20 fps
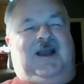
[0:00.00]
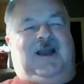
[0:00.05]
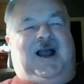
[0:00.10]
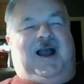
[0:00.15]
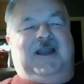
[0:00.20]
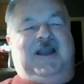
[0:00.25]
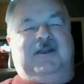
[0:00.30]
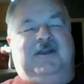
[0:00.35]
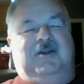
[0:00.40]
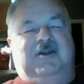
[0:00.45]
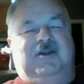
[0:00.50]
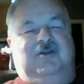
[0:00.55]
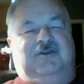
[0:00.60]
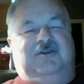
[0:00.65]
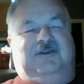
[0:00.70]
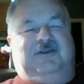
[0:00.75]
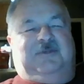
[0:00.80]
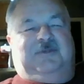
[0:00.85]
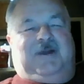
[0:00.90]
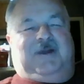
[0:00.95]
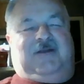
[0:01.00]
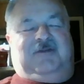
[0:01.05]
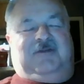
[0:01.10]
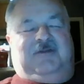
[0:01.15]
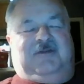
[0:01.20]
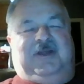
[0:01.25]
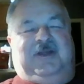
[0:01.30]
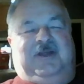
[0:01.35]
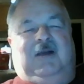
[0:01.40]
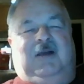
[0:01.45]
I can do just about
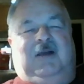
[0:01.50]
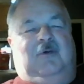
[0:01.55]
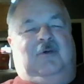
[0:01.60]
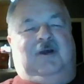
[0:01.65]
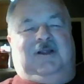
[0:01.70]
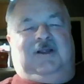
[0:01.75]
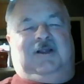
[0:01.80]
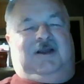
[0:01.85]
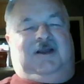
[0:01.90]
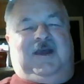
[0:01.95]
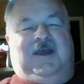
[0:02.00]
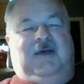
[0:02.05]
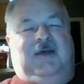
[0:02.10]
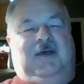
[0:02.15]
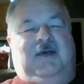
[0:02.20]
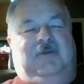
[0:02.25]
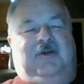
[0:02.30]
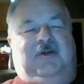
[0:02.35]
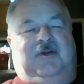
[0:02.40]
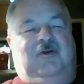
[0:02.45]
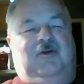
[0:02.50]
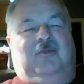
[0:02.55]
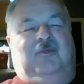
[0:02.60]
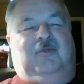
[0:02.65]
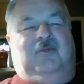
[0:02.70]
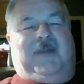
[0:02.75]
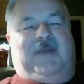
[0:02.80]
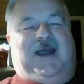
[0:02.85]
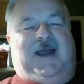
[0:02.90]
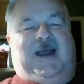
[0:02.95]
everything I want like that with Google
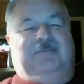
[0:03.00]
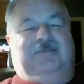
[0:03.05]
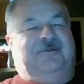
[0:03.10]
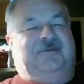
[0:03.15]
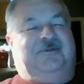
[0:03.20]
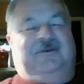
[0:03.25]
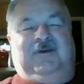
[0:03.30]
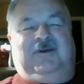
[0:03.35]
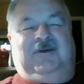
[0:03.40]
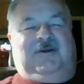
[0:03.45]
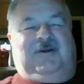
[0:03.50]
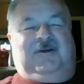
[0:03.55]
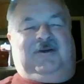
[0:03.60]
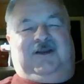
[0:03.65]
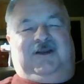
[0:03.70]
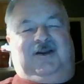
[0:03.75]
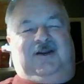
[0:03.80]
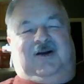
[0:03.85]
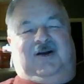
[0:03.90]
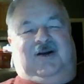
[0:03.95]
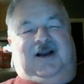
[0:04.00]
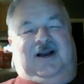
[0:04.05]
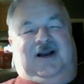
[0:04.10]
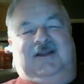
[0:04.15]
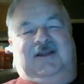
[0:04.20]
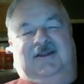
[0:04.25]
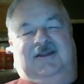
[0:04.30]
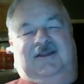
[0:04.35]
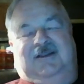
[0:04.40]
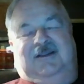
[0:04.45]
Maps. I
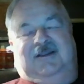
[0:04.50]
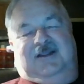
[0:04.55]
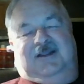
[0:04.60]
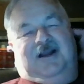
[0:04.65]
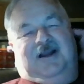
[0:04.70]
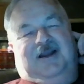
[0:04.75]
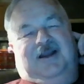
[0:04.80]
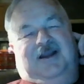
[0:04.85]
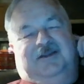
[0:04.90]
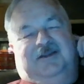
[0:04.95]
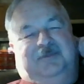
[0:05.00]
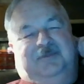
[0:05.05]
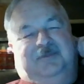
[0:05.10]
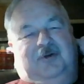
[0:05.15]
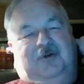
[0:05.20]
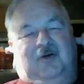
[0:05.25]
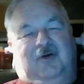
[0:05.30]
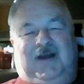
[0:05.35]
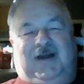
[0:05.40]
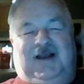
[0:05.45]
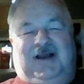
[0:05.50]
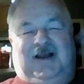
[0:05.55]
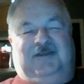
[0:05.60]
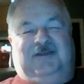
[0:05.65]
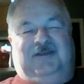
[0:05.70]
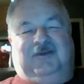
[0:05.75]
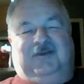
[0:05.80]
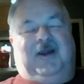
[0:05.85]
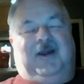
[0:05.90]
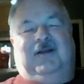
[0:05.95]
can explore my
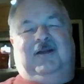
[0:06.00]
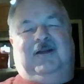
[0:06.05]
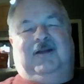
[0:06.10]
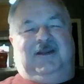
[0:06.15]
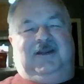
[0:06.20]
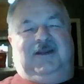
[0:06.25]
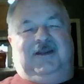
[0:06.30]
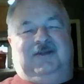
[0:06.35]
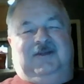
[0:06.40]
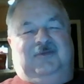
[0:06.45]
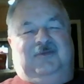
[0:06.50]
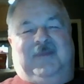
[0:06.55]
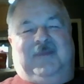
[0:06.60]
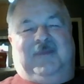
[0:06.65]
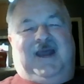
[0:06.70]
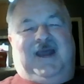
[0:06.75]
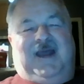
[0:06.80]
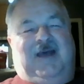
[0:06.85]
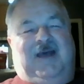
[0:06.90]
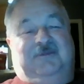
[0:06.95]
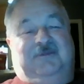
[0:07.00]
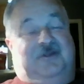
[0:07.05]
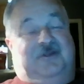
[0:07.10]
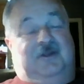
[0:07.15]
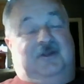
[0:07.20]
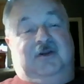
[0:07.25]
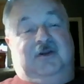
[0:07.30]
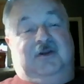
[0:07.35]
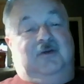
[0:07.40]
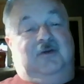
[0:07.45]
surroundings with maps.
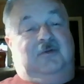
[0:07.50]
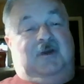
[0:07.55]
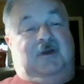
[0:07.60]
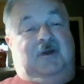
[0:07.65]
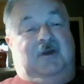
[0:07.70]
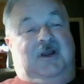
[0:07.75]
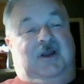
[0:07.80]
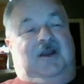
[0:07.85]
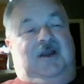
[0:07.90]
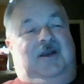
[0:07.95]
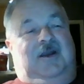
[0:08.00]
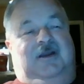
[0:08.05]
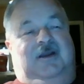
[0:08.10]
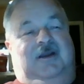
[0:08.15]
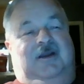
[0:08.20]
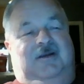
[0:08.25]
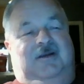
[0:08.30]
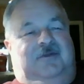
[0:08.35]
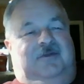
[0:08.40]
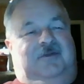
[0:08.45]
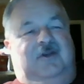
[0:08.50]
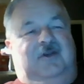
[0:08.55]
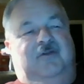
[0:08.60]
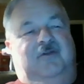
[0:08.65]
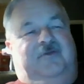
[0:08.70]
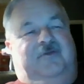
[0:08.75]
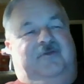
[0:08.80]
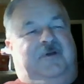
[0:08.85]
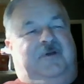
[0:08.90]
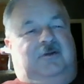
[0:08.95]
The new
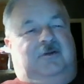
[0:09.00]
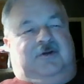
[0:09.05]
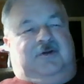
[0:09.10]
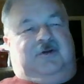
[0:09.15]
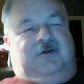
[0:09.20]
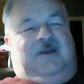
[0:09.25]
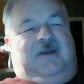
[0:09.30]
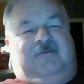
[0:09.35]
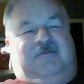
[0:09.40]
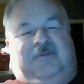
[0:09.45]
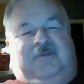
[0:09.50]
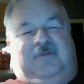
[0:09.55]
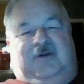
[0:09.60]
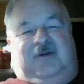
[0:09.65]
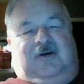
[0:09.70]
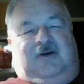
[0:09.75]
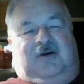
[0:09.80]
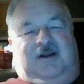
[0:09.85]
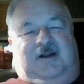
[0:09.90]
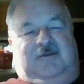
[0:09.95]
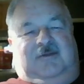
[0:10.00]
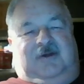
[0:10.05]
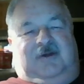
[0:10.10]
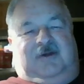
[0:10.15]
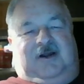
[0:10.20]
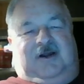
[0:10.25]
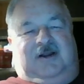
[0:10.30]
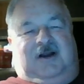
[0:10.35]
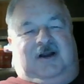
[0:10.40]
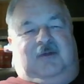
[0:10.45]
filtering they've put on it,
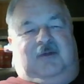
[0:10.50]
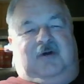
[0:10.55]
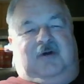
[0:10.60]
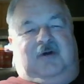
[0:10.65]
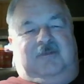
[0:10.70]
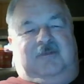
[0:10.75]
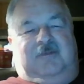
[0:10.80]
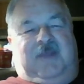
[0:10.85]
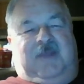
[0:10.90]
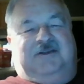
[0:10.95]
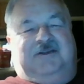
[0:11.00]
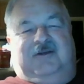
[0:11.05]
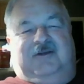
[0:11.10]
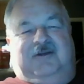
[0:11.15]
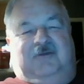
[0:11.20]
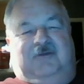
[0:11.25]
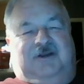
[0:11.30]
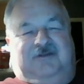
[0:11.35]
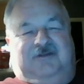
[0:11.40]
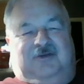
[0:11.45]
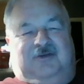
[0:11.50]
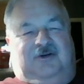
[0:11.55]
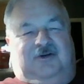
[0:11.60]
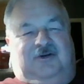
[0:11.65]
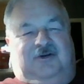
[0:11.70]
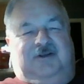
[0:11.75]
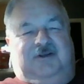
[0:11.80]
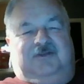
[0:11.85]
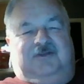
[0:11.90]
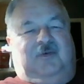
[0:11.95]
where I want Mexican
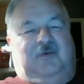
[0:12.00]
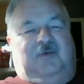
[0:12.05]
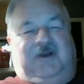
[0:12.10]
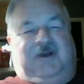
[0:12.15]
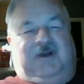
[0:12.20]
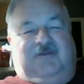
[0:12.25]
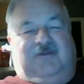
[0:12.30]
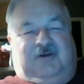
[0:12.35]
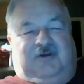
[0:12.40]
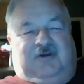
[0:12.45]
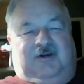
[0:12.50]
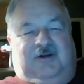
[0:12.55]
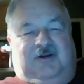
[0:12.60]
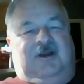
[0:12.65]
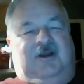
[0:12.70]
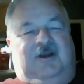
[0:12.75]
restaurants or whatever.